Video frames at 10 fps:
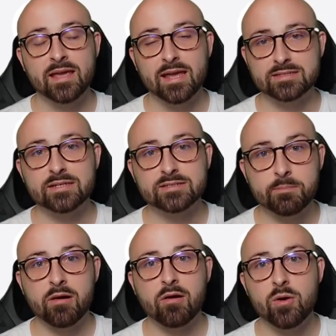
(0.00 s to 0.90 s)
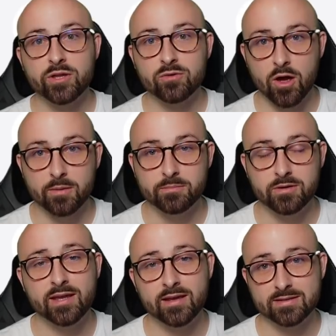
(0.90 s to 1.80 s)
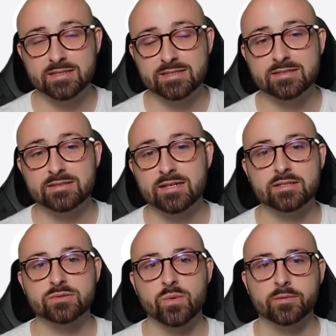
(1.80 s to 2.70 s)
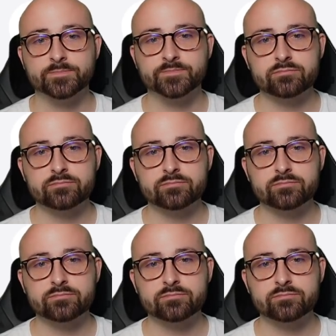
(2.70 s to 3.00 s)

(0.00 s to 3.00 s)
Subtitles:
It does apply when you're looking at statistics as well.